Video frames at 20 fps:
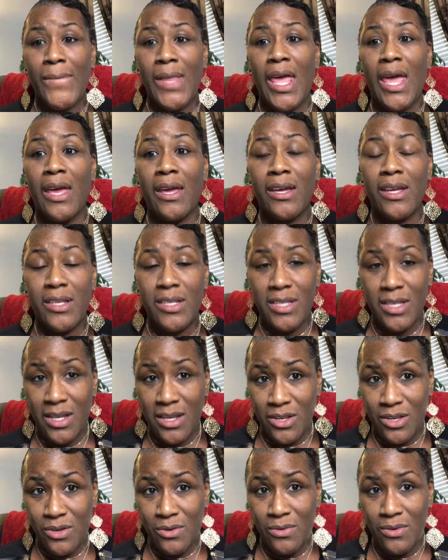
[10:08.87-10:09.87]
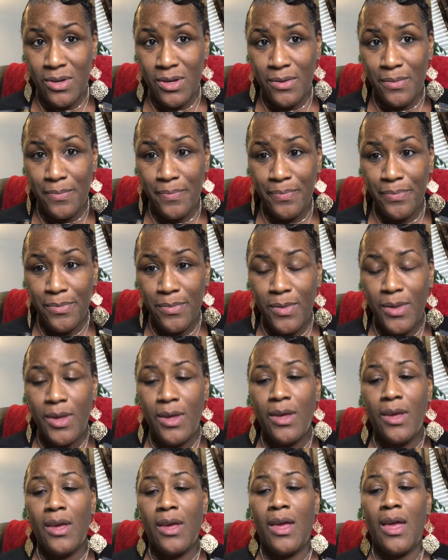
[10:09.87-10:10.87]
and continued.
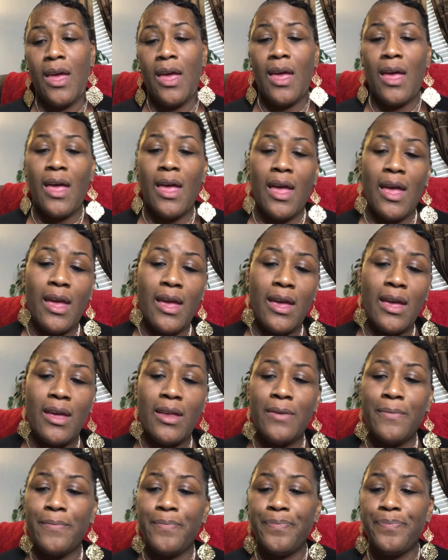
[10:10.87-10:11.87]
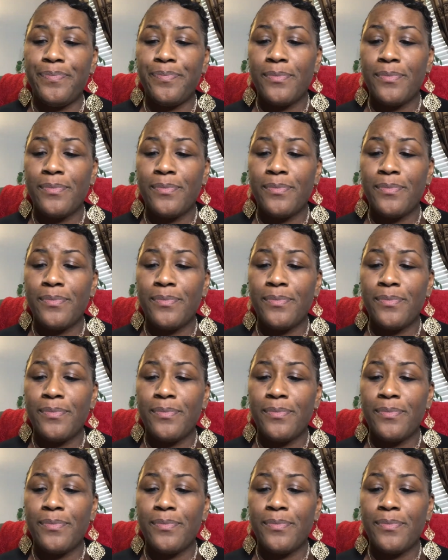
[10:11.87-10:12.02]
And